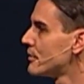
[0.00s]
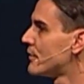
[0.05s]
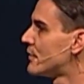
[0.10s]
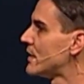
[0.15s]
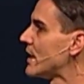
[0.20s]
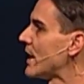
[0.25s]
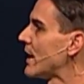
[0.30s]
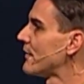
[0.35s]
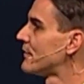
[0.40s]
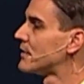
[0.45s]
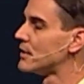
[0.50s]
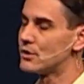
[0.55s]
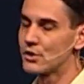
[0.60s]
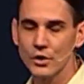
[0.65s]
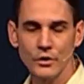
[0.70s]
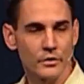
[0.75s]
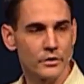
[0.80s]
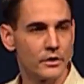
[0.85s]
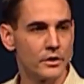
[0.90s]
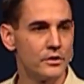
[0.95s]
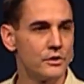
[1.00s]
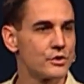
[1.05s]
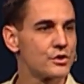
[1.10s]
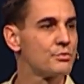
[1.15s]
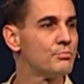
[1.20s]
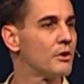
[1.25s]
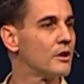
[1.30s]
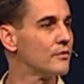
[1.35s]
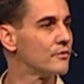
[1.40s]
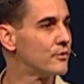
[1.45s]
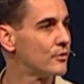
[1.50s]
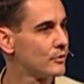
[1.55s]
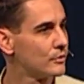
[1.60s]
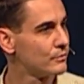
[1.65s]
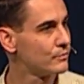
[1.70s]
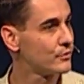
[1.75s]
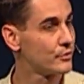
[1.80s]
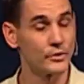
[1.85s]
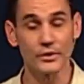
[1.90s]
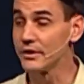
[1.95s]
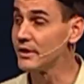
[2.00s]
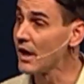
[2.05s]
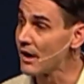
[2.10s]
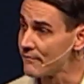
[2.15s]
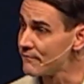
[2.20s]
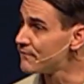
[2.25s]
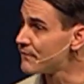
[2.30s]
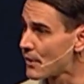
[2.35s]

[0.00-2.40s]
if you have to turn in your smartphone for a dumb